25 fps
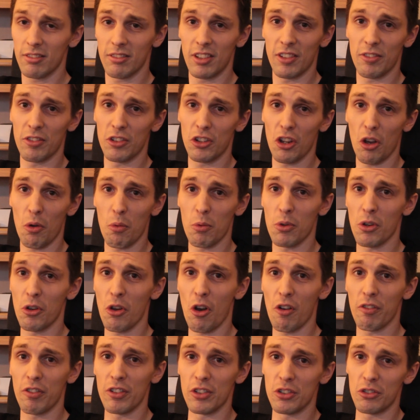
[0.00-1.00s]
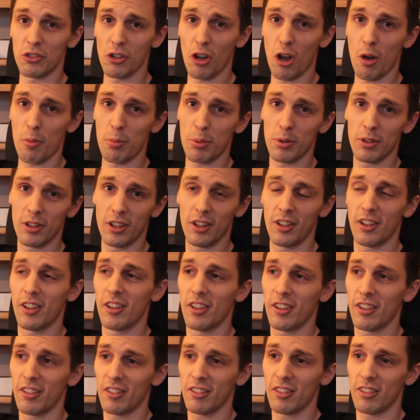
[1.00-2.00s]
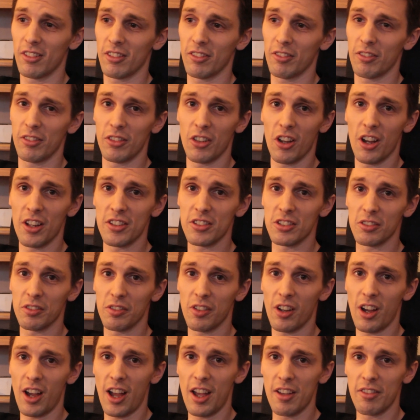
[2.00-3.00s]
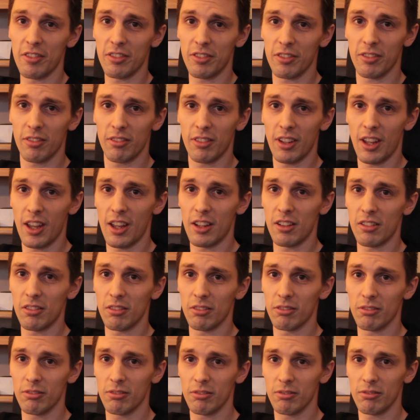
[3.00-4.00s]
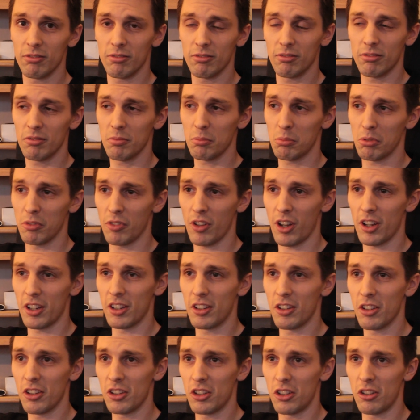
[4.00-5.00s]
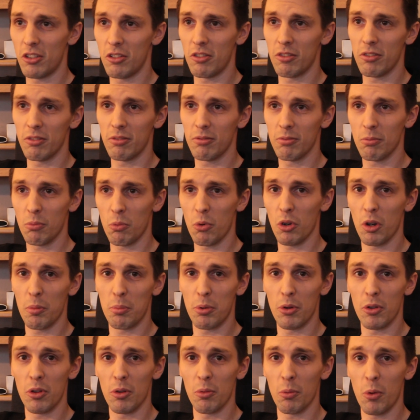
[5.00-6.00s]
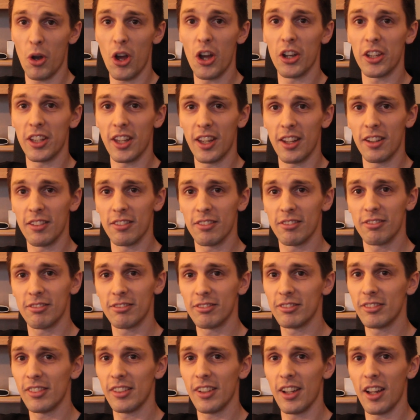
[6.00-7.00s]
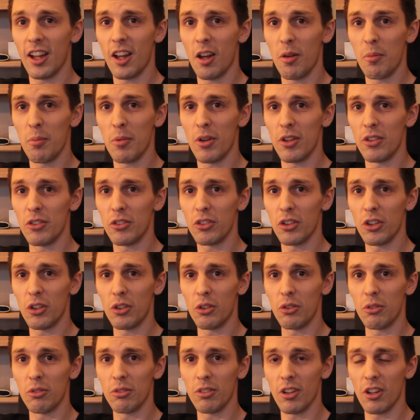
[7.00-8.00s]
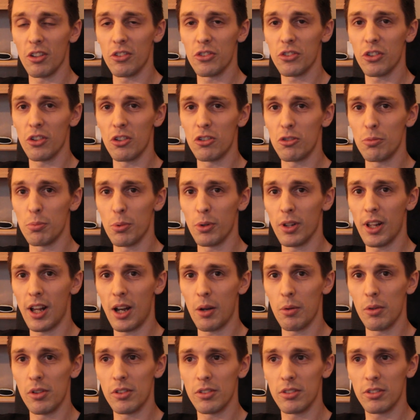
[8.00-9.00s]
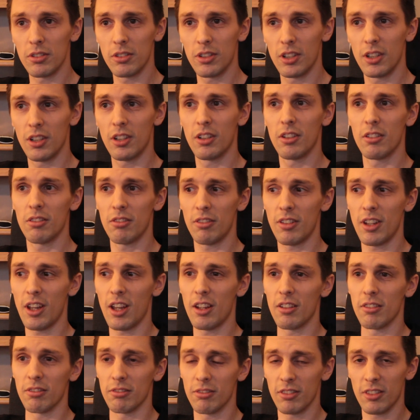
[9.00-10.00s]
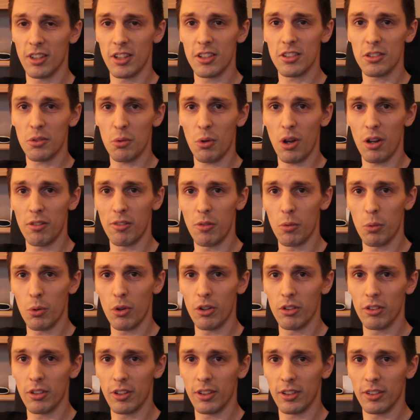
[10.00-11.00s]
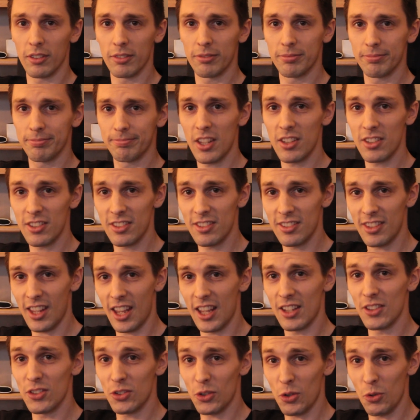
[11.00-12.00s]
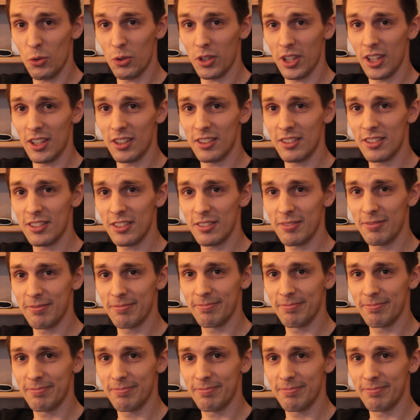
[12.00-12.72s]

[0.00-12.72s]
If you don't want an office job, 9 to 5, then providing that you want to put the work in and do unsociable hours, then it's quite rewarding. Stay in school, kids.